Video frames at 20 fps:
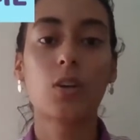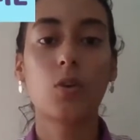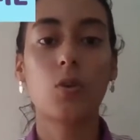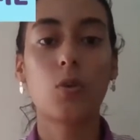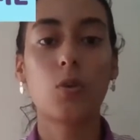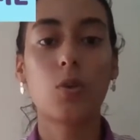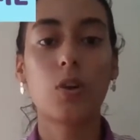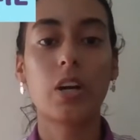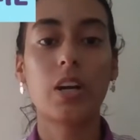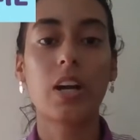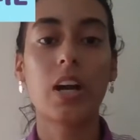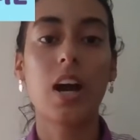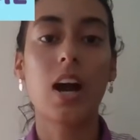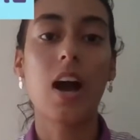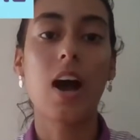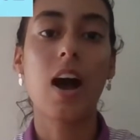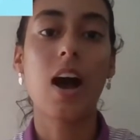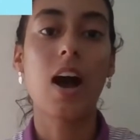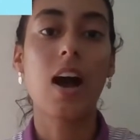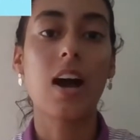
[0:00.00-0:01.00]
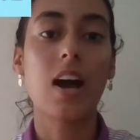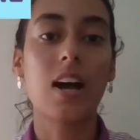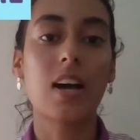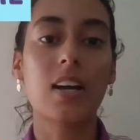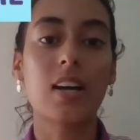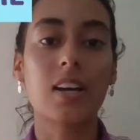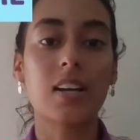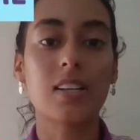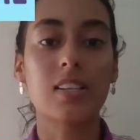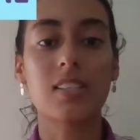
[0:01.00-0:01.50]
or
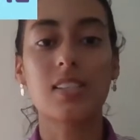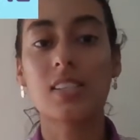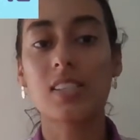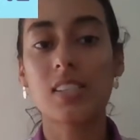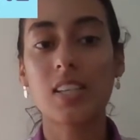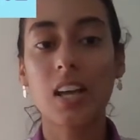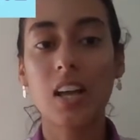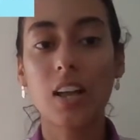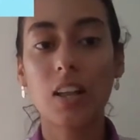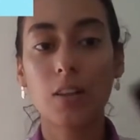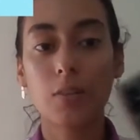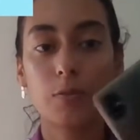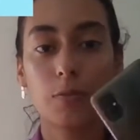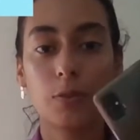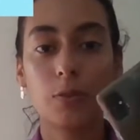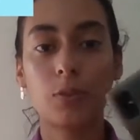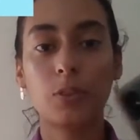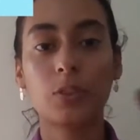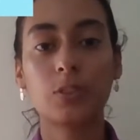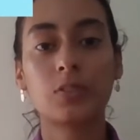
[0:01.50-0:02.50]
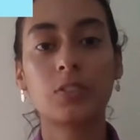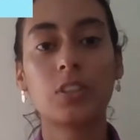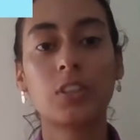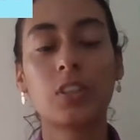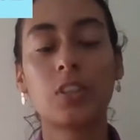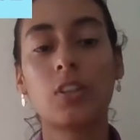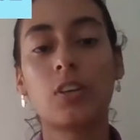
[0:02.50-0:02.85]
a cell phone,